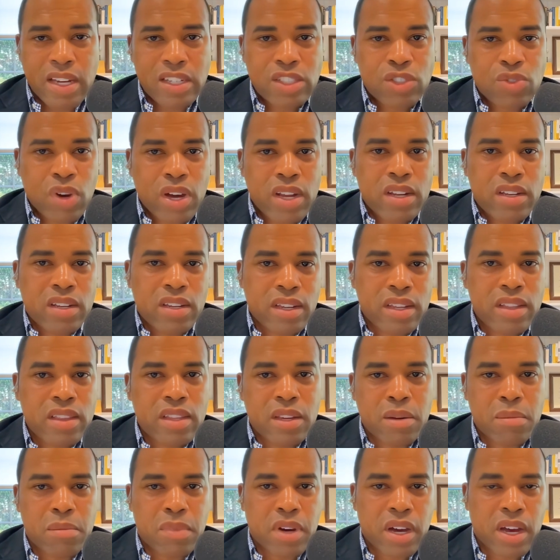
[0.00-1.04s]
And I try to lend
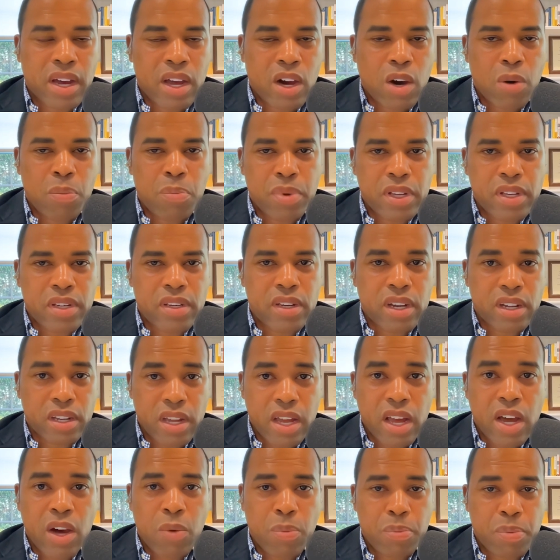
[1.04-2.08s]
them a helping
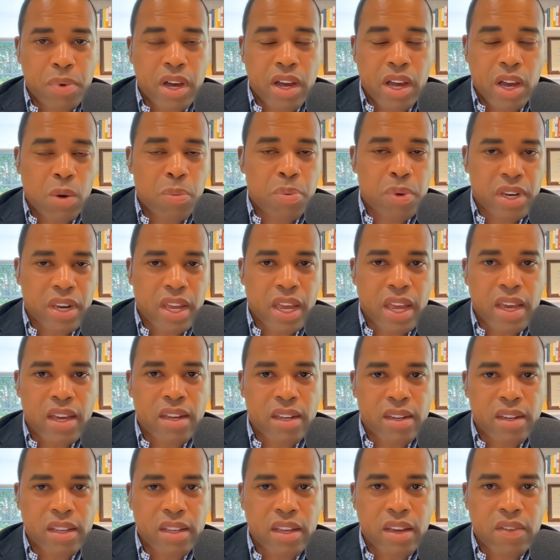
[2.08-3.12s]

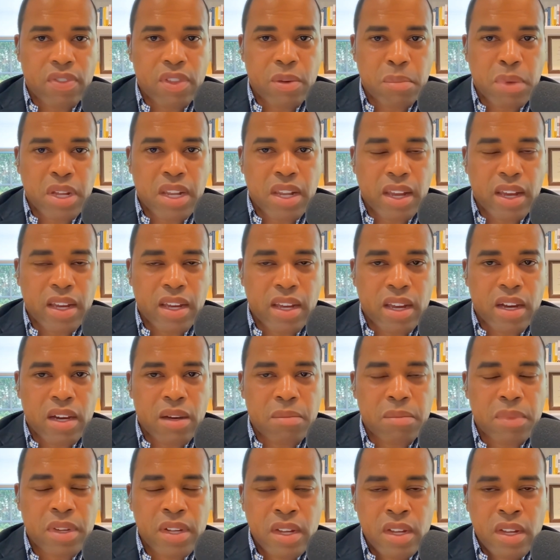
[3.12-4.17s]
hand and give them a leg
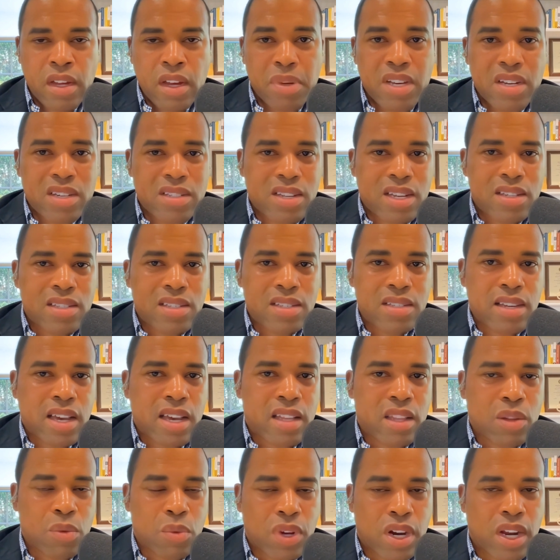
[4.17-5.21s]
up, because that's
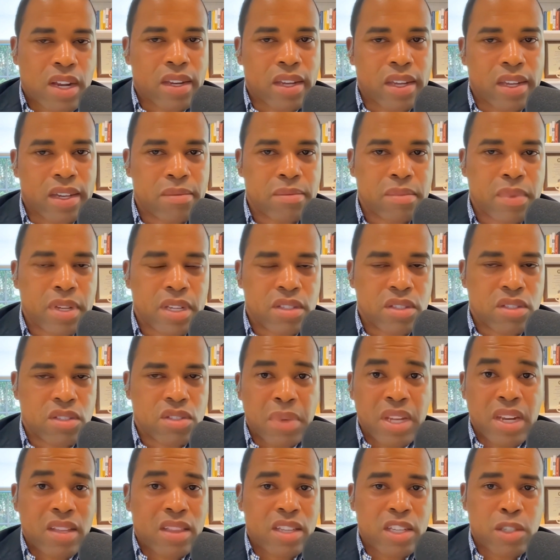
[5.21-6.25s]
exactly what I needed. And
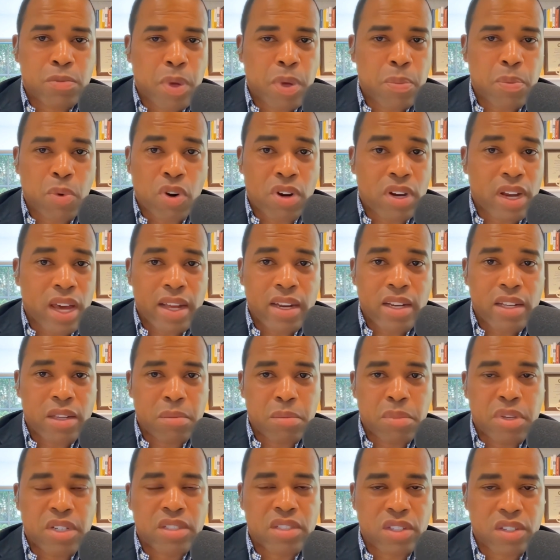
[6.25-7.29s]
many of these people are not in the
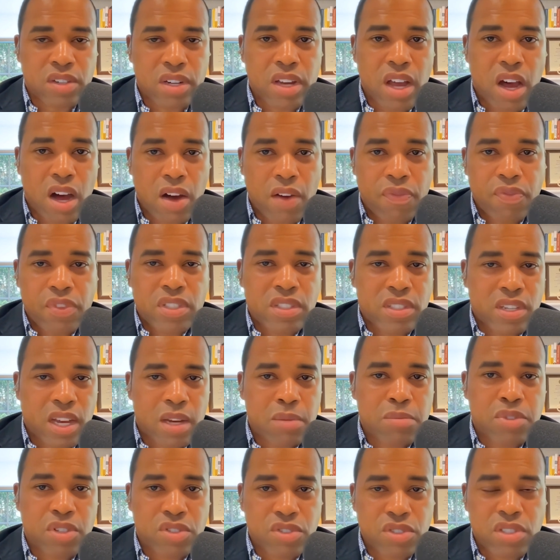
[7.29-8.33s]
military.
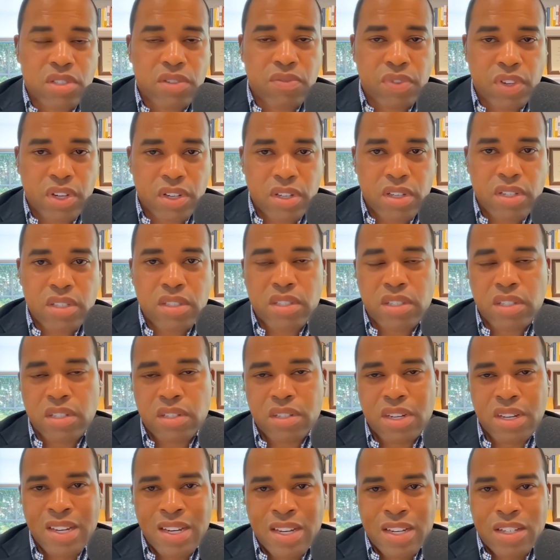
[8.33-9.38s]
Oftentimes they're civilians
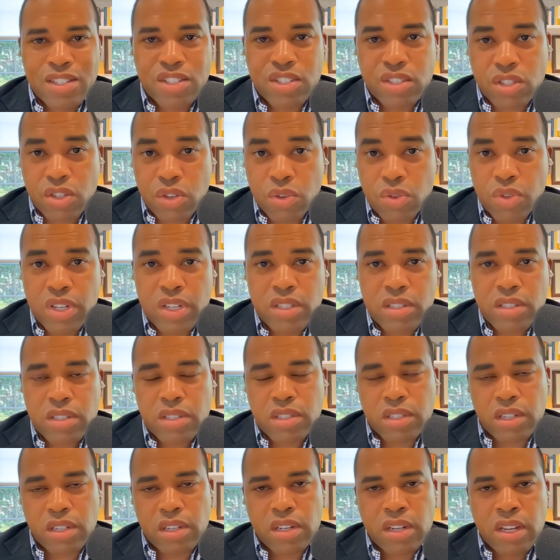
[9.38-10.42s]
and
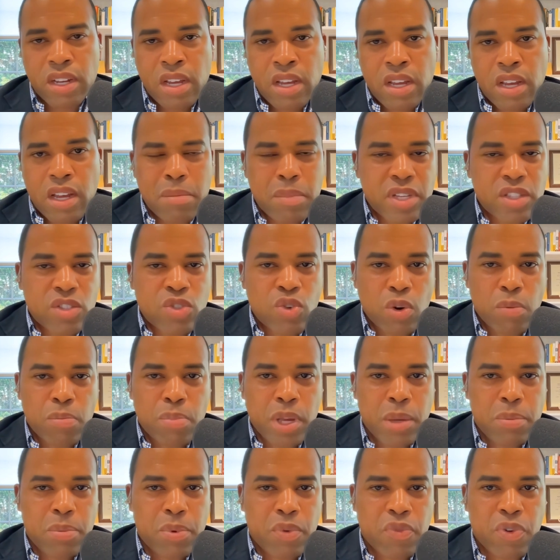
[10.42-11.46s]
students. And I mentor
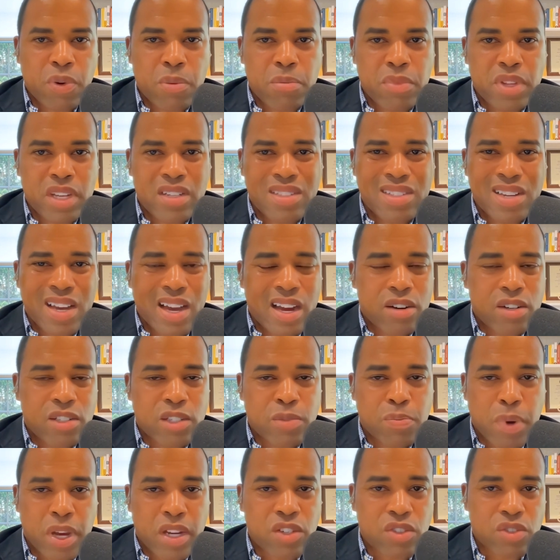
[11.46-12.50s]
people from the entire
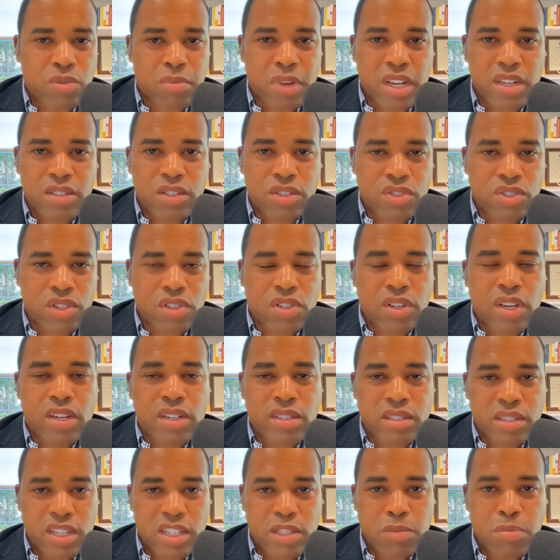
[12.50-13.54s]
spectrum, not just in the United
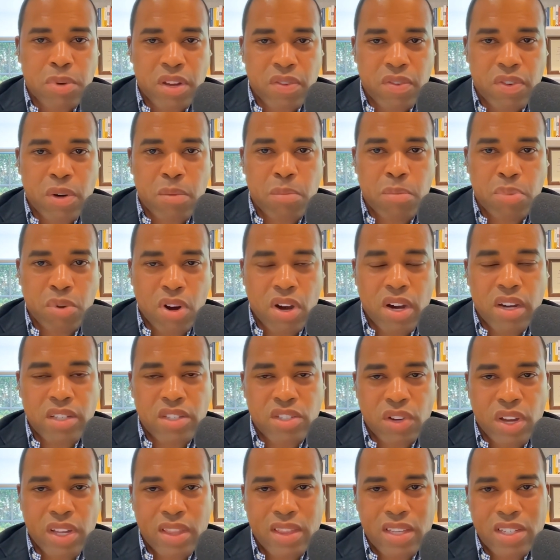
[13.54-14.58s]
States, but even abroad.
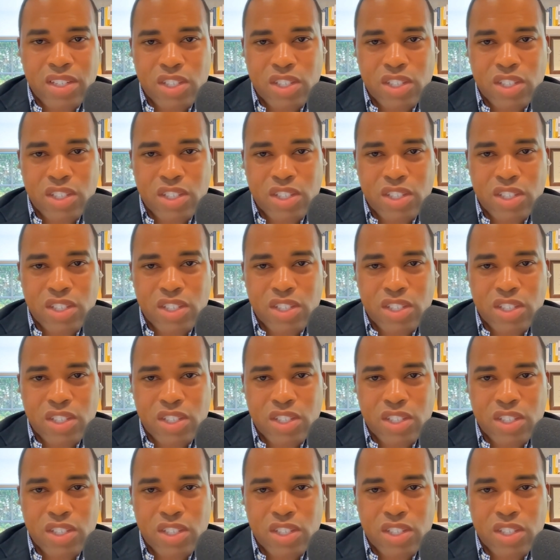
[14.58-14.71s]
So I